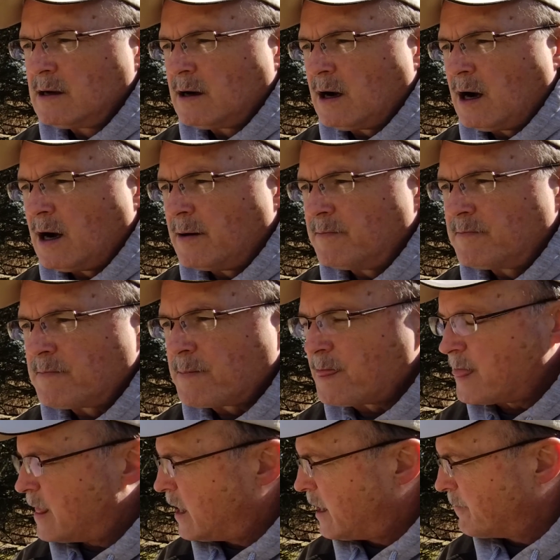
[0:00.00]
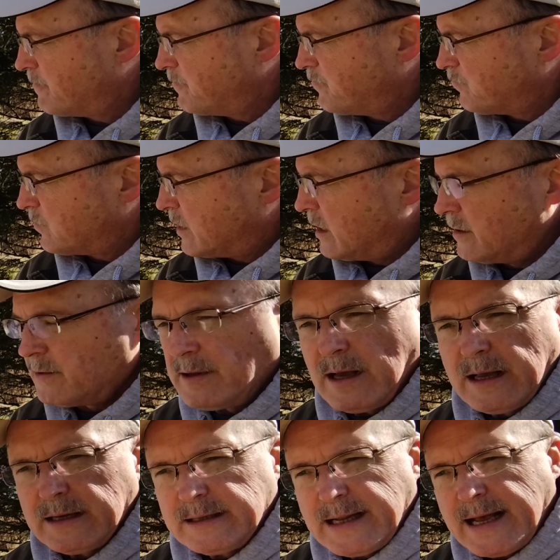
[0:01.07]

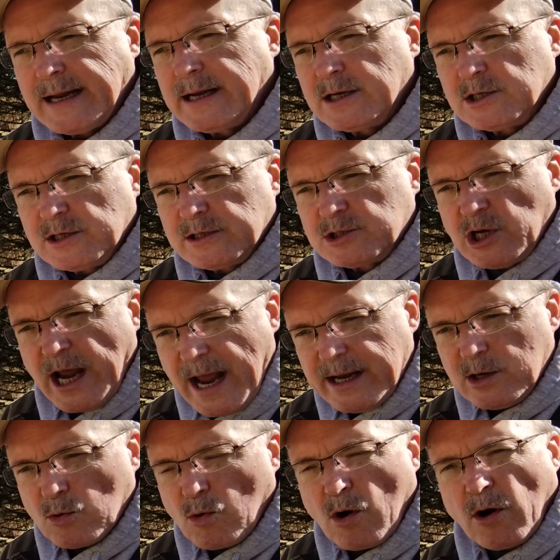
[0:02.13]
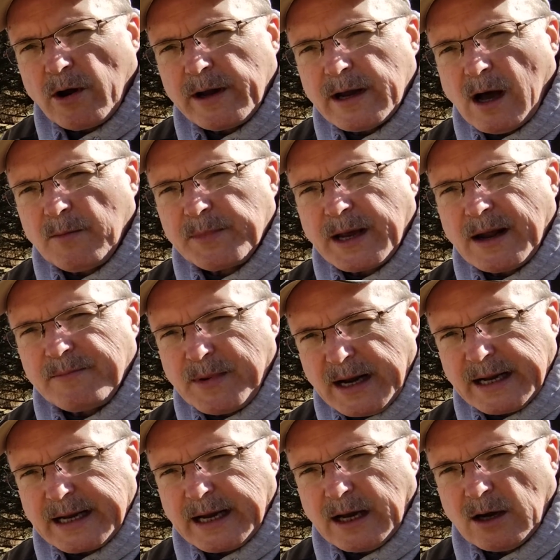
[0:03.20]
And then in January I'll be on
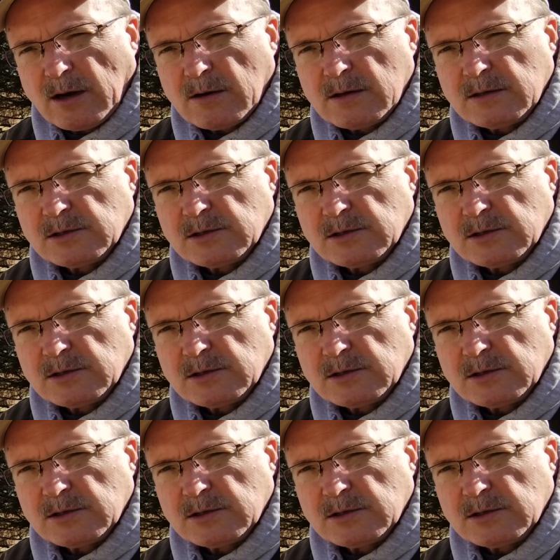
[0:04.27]
Medicare,